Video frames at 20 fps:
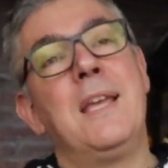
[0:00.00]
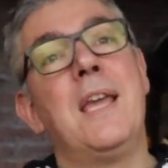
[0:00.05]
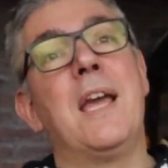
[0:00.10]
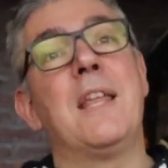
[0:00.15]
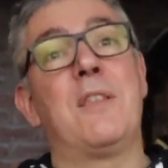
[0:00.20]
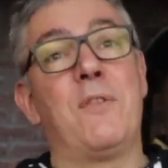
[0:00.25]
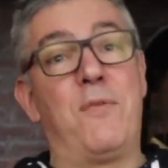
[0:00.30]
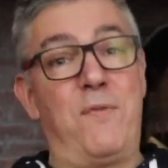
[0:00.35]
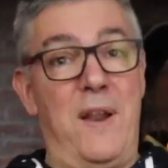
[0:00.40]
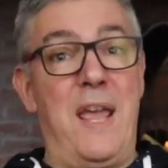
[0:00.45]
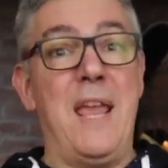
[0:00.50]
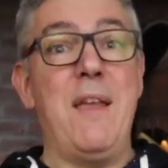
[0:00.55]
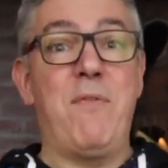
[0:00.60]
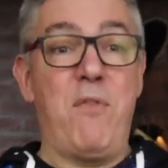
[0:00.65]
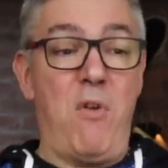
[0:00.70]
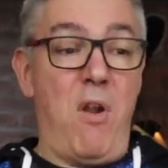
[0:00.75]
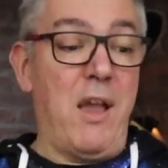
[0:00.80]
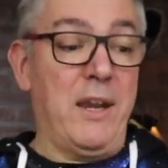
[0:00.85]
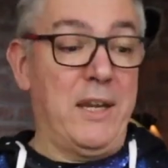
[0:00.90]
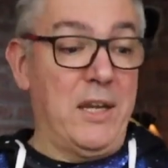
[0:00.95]
Yeah, the
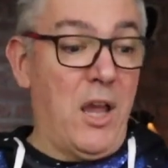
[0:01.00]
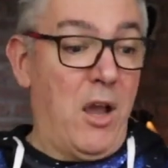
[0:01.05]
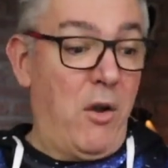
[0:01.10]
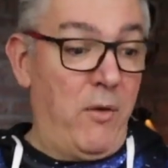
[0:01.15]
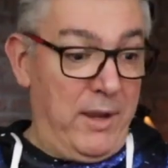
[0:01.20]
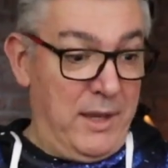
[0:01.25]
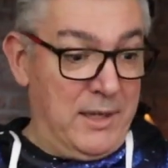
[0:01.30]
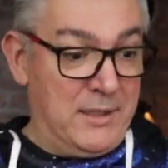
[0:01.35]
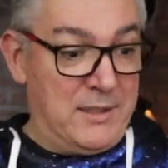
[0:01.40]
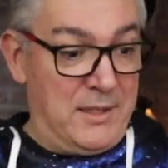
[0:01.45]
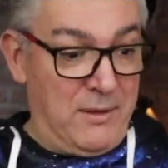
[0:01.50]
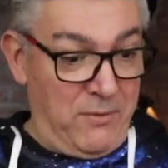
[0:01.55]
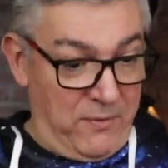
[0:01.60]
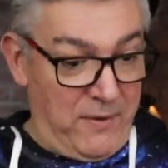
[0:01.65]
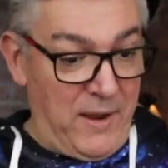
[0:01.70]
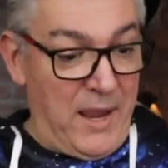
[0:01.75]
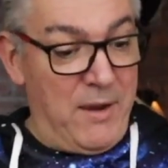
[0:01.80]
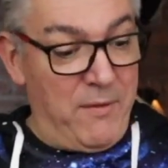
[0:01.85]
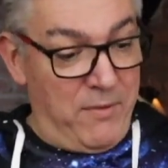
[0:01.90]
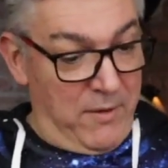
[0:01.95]
flavour I know is the
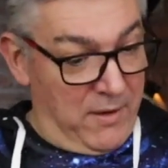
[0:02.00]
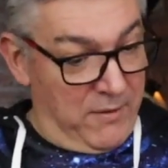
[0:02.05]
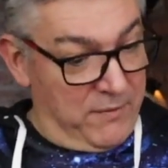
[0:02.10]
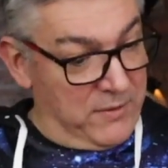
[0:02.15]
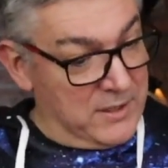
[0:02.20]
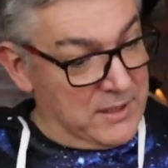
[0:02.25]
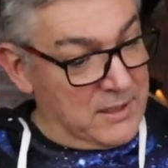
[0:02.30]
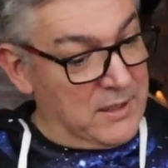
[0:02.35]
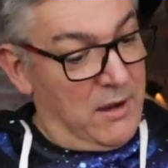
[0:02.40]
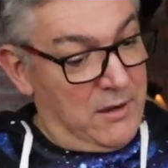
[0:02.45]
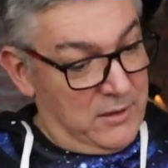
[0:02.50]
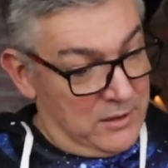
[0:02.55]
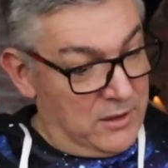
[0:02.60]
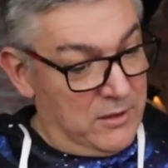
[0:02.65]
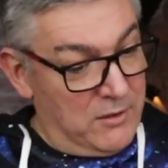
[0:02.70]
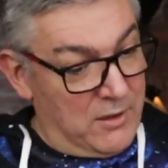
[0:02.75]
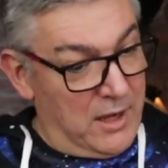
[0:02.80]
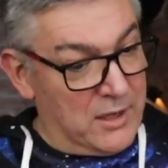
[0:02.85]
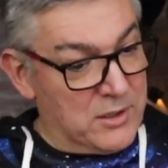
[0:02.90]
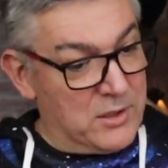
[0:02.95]
flavour of a skunked
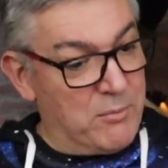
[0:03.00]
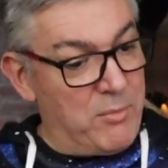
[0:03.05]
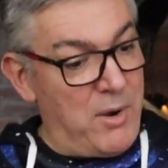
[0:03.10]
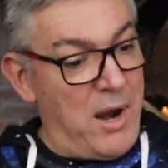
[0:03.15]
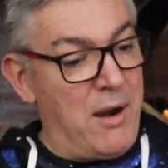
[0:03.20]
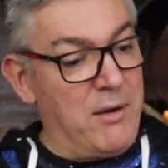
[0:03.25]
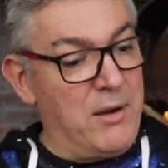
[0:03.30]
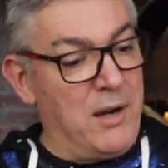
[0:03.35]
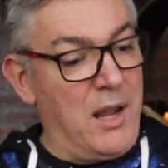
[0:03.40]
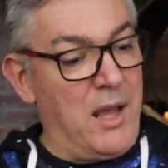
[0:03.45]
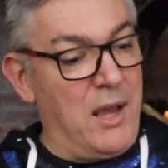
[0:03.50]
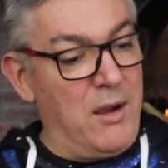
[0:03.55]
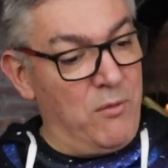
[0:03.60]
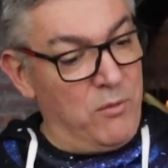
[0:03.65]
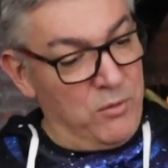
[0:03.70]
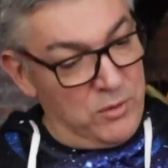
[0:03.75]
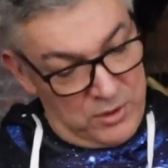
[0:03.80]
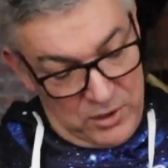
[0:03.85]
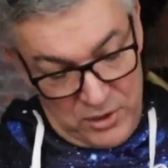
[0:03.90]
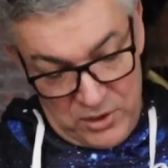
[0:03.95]
Newcastle Brown, and I
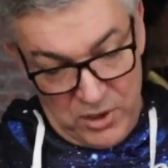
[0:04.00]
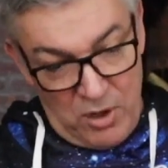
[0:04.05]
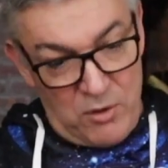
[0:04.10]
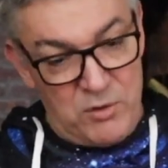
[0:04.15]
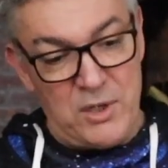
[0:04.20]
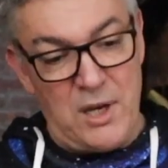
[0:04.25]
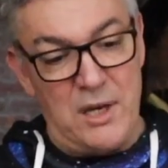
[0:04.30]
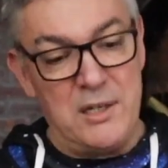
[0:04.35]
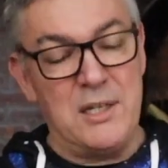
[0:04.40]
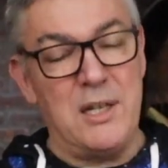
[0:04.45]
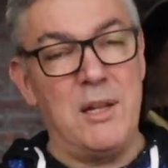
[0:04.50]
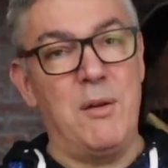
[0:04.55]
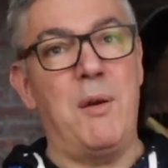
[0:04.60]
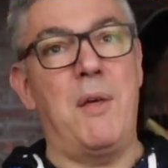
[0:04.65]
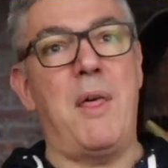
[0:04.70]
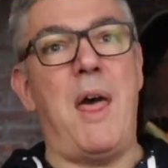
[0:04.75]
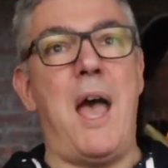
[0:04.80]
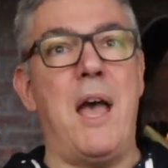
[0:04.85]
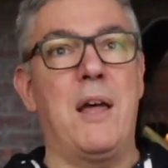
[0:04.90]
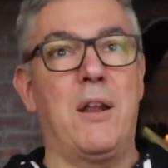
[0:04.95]
always associated it
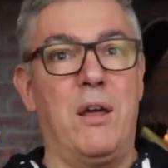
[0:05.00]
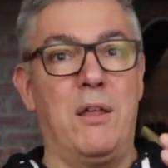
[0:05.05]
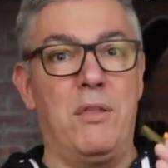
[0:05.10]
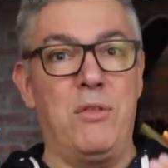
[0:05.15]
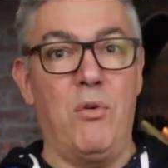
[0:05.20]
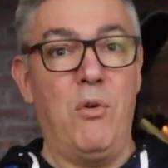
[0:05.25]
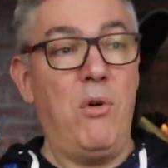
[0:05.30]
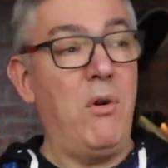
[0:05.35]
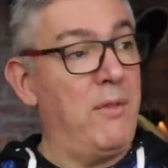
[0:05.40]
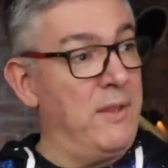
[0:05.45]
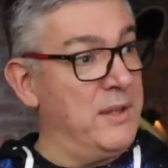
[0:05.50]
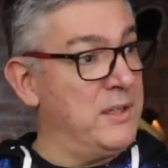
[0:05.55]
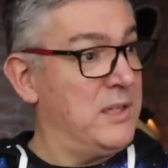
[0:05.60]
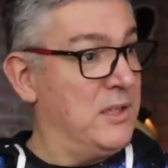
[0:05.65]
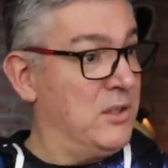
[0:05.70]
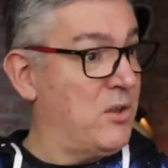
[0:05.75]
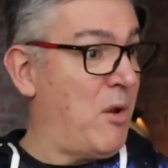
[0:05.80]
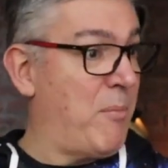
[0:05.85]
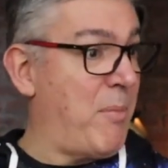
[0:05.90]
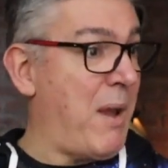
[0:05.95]
with that, and I thought, oh, this
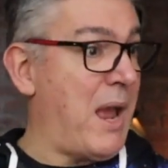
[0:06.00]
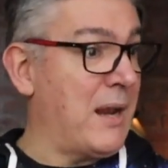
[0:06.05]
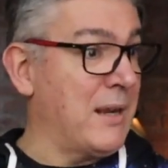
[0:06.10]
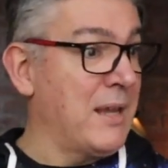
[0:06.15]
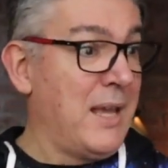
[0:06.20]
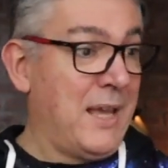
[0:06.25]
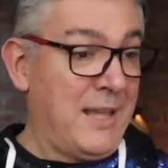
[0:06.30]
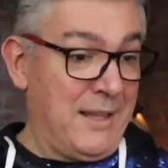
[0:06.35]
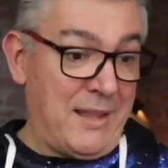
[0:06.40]
is not bad.